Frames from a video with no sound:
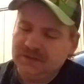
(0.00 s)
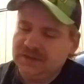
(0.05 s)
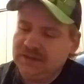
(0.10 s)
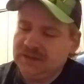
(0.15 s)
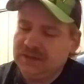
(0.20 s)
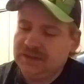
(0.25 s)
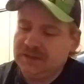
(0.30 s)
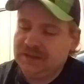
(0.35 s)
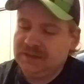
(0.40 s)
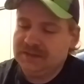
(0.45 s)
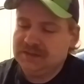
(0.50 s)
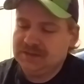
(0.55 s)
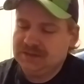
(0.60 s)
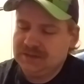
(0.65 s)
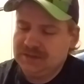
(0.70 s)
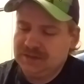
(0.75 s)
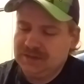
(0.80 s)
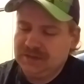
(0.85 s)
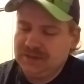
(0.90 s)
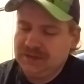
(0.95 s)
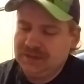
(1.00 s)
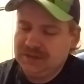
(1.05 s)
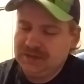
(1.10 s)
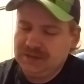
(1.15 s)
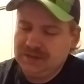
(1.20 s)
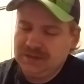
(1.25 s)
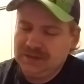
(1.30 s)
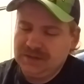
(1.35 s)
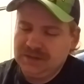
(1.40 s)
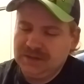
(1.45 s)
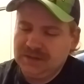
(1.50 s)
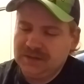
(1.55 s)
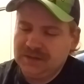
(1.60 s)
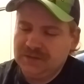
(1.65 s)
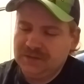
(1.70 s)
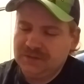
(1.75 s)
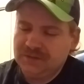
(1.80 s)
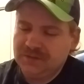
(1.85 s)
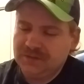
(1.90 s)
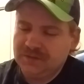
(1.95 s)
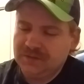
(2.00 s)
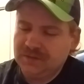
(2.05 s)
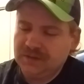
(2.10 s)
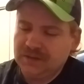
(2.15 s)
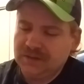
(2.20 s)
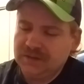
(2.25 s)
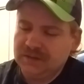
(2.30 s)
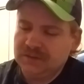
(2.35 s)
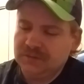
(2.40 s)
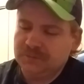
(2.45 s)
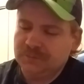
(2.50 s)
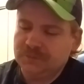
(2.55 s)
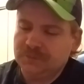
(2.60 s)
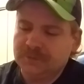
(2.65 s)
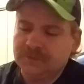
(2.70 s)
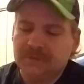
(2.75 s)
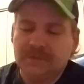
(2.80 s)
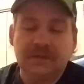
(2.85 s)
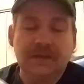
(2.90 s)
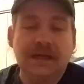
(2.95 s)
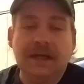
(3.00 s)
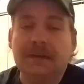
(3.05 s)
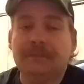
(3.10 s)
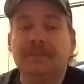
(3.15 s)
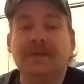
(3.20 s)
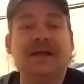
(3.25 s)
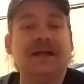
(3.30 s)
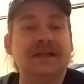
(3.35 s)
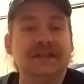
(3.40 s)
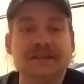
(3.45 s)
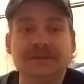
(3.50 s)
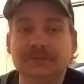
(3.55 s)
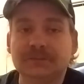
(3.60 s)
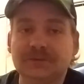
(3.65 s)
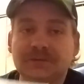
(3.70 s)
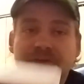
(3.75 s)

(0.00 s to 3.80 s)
and Anthalp, I'm not even